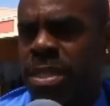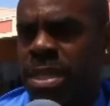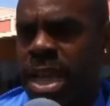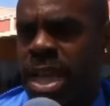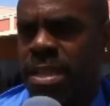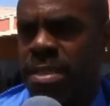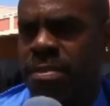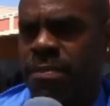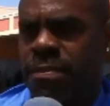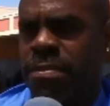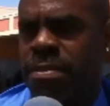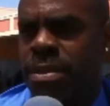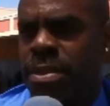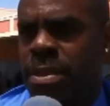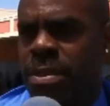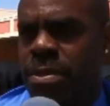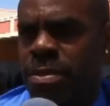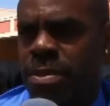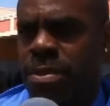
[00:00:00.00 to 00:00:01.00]
active.
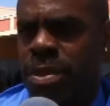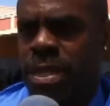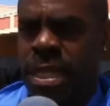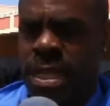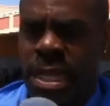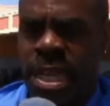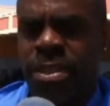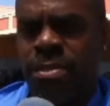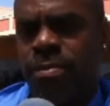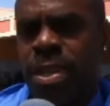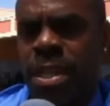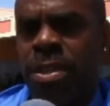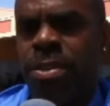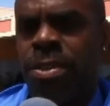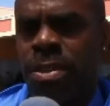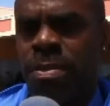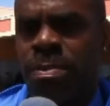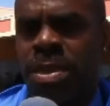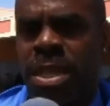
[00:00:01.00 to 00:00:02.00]
You know, so I think that's really
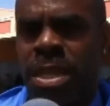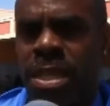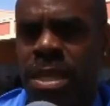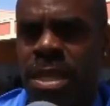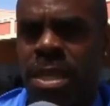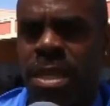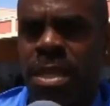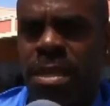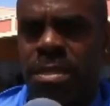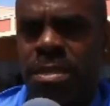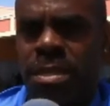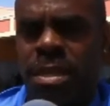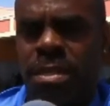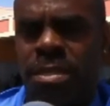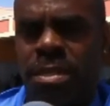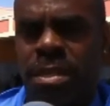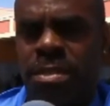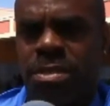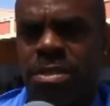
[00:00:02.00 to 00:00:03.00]
going to be the key. Is
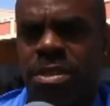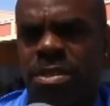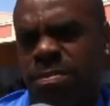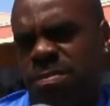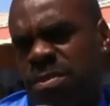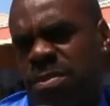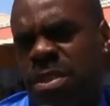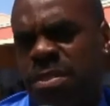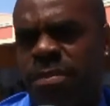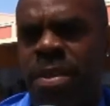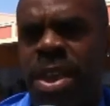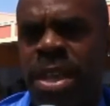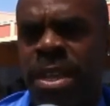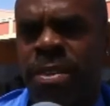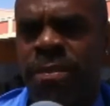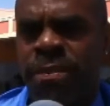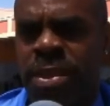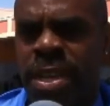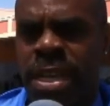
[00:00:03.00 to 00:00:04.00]
just
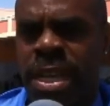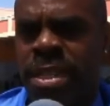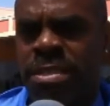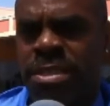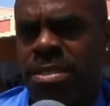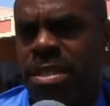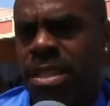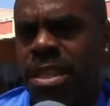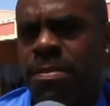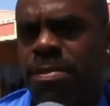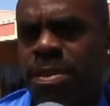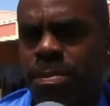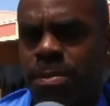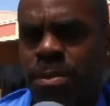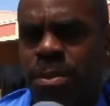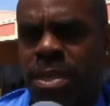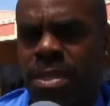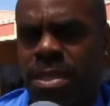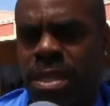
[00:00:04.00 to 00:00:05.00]
finding the finances to keep the
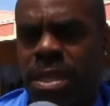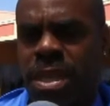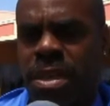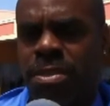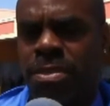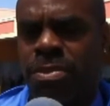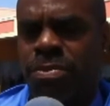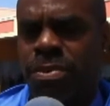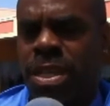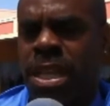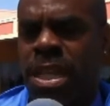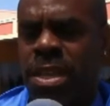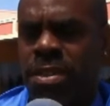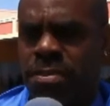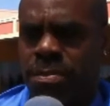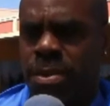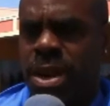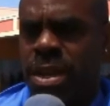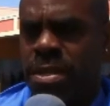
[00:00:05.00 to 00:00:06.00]
boys together through the
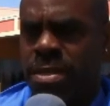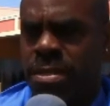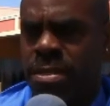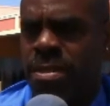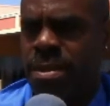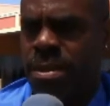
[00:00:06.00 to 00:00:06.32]
age brackets.